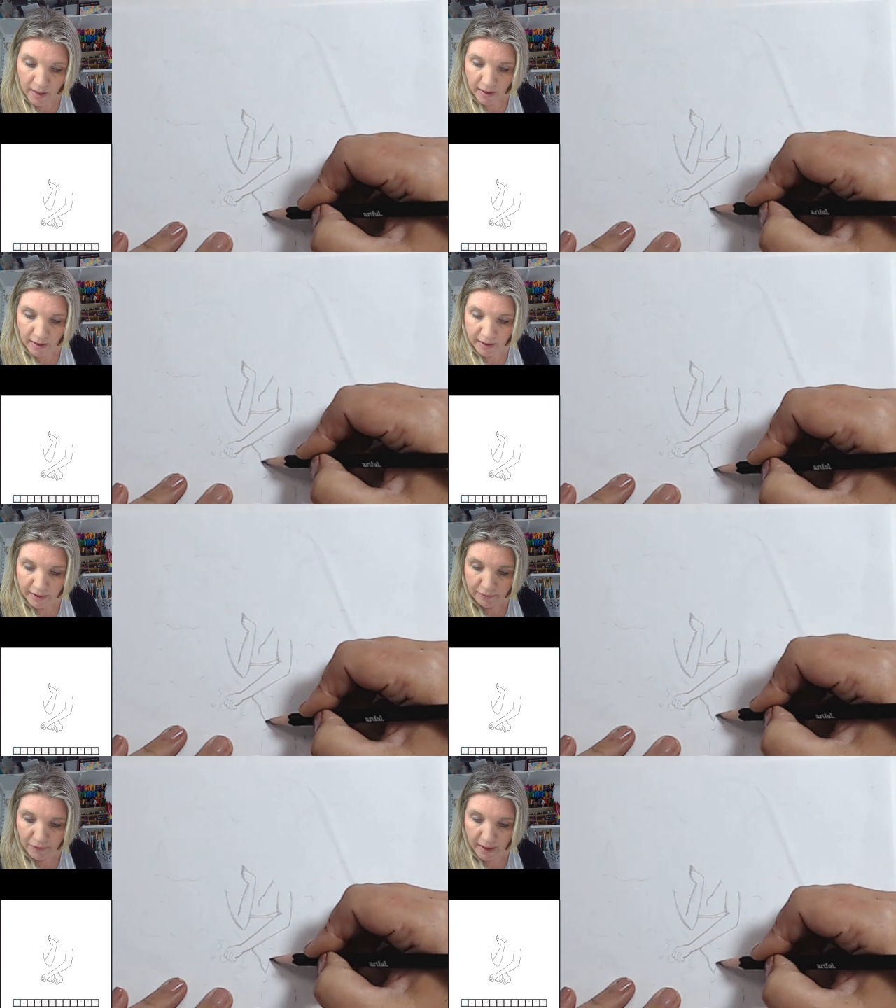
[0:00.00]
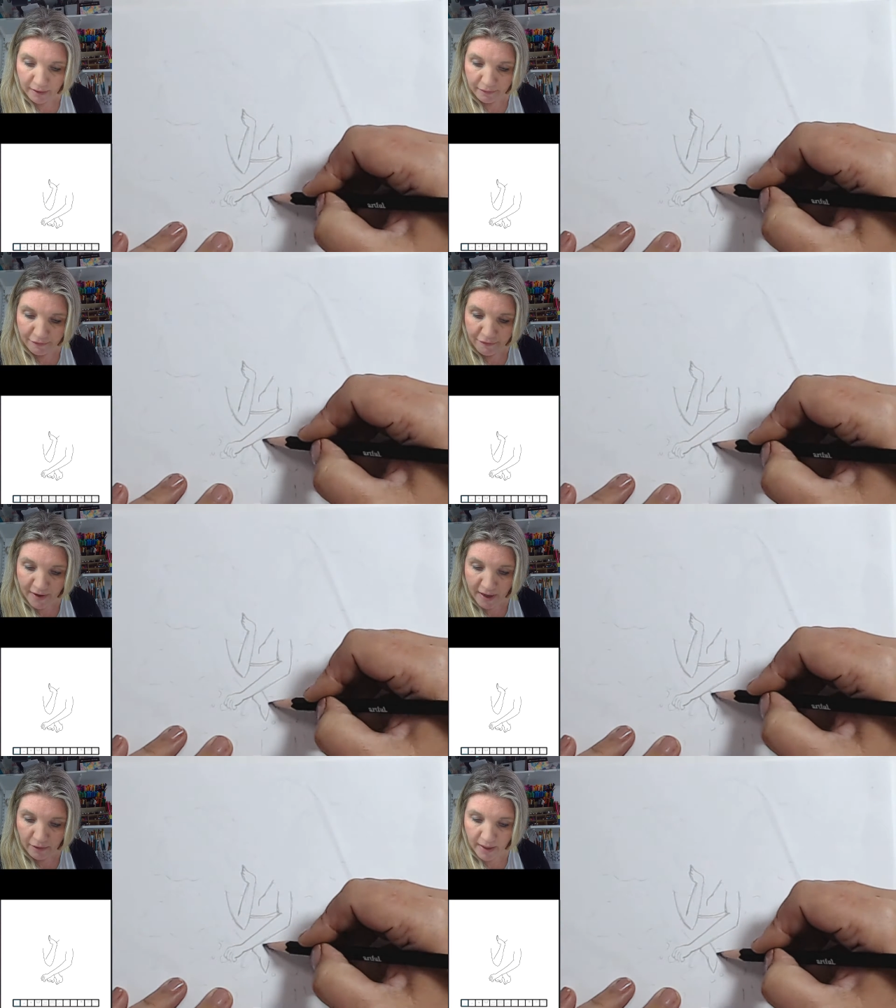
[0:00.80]
kind of like
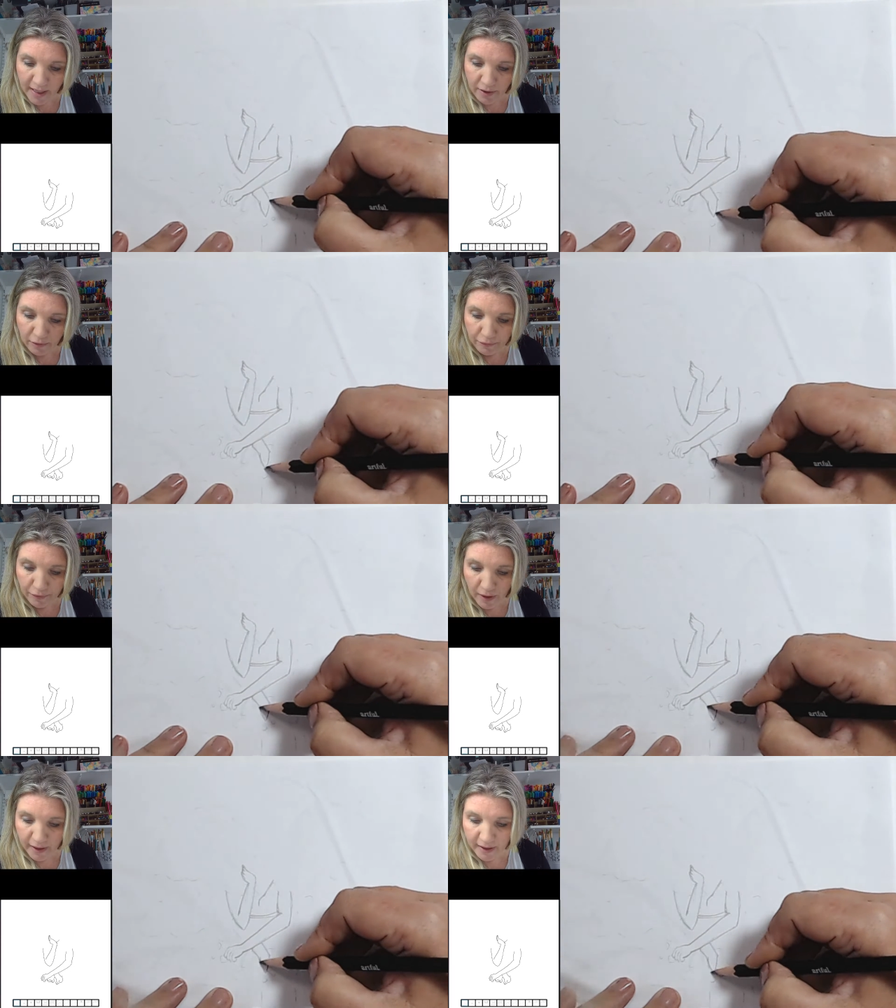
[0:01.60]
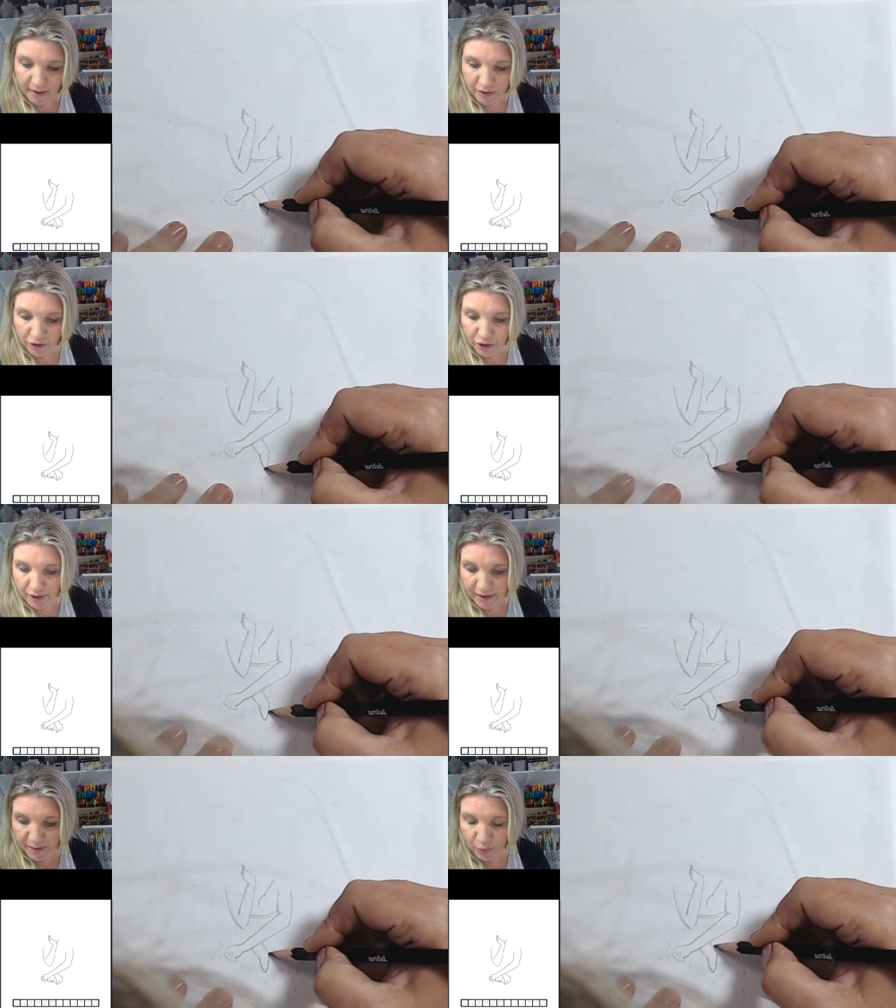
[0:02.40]
fairy elf-like, and they're
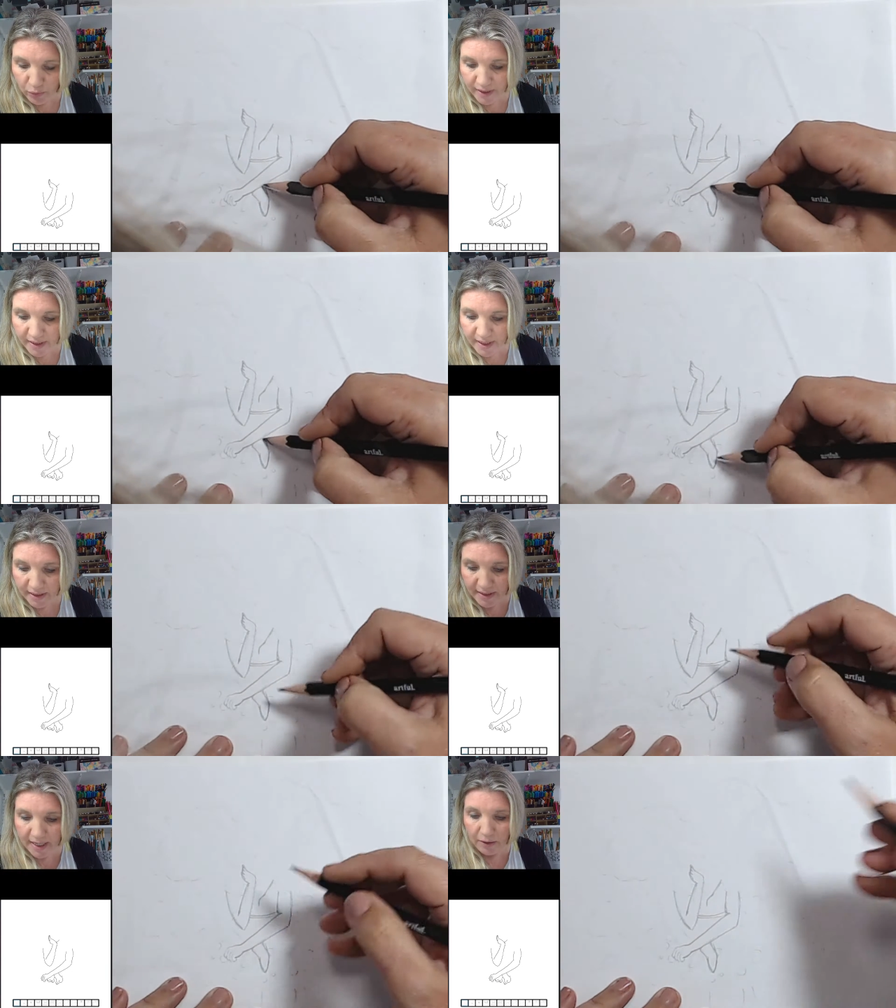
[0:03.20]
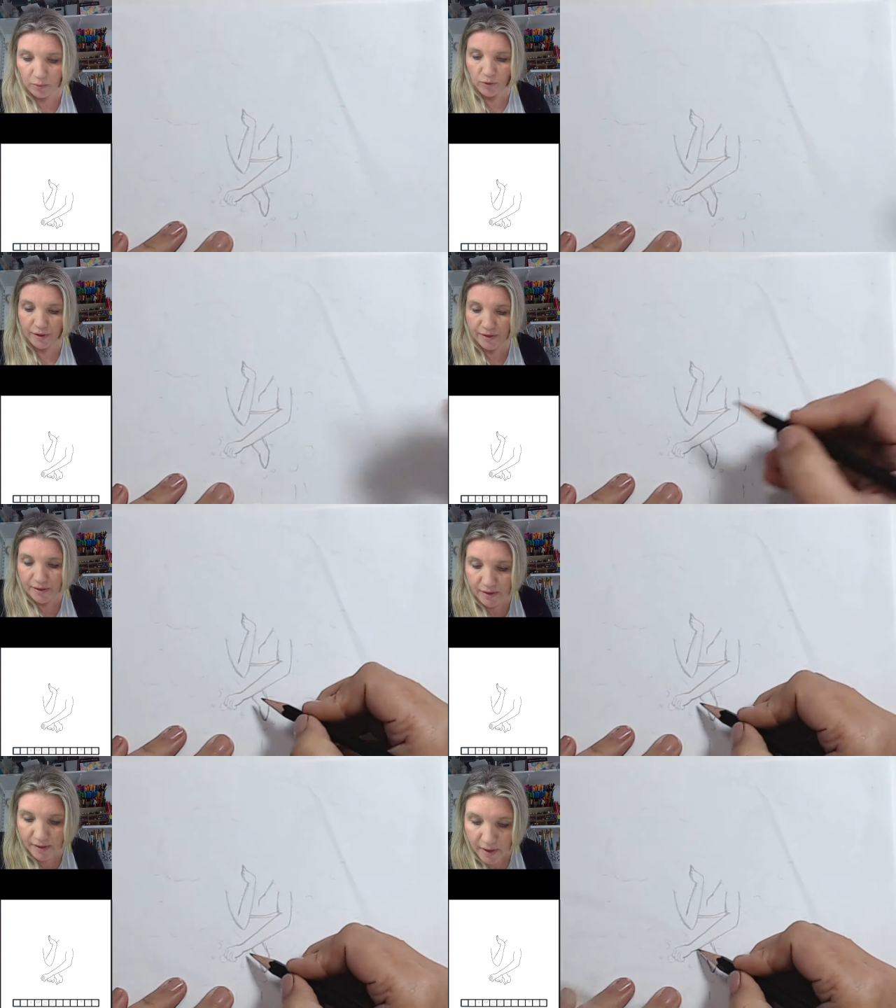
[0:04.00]
just pointing
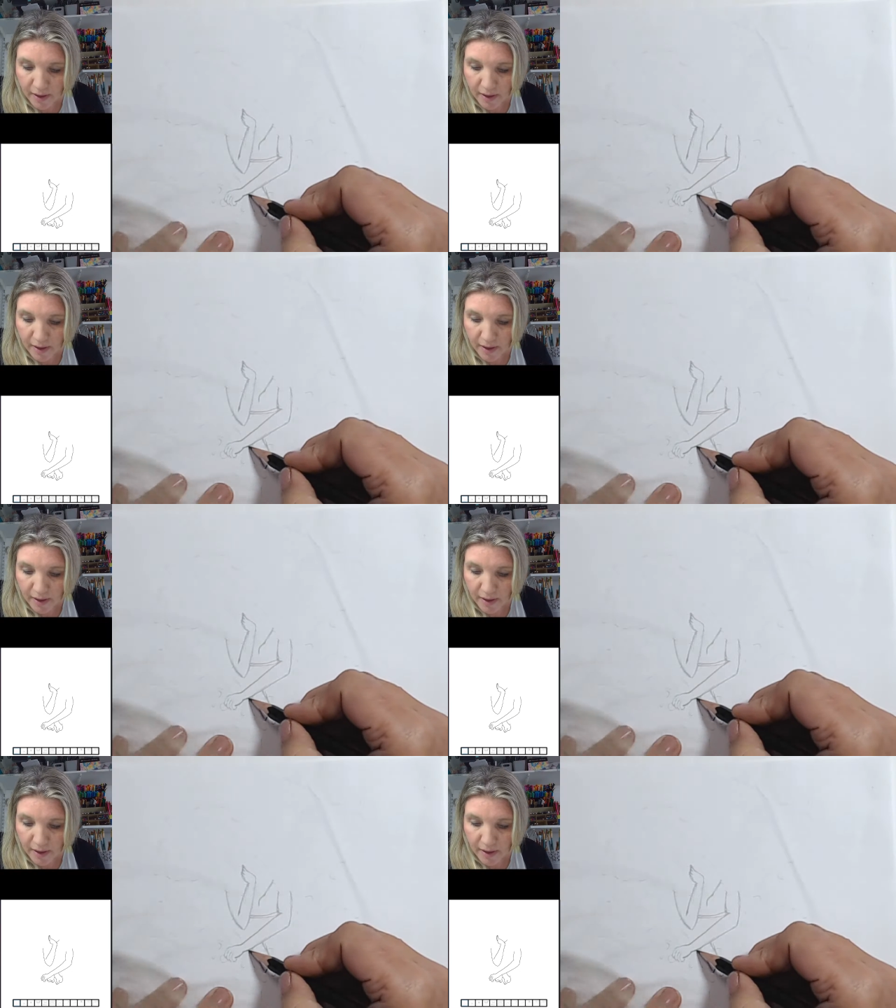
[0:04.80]
downwards